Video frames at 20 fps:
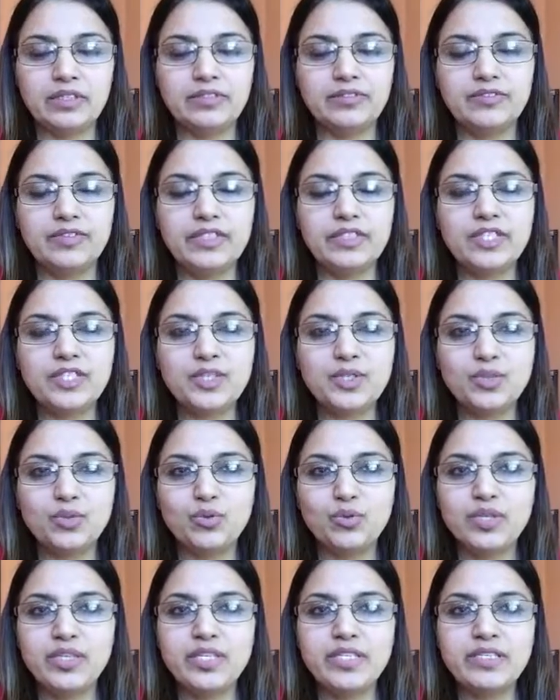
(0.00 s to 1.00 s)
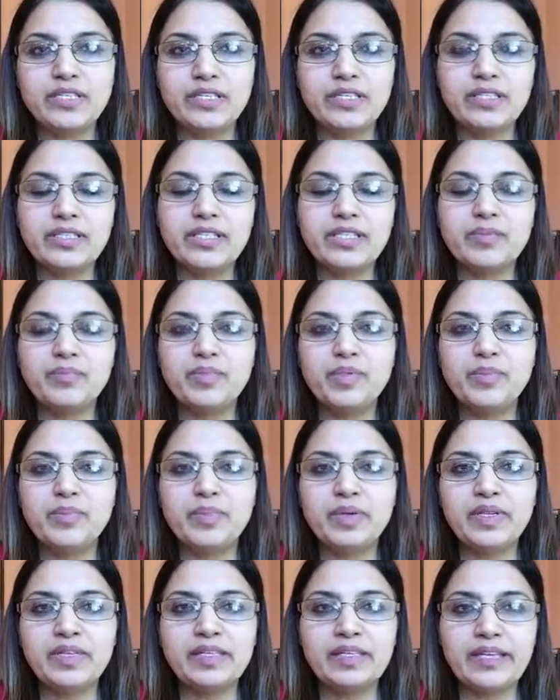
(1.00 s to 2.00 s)
With the stories, other
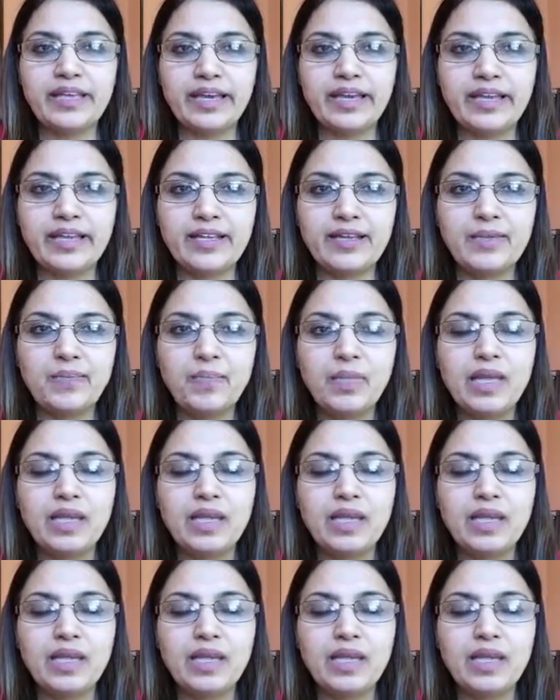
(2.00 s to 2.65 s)
people can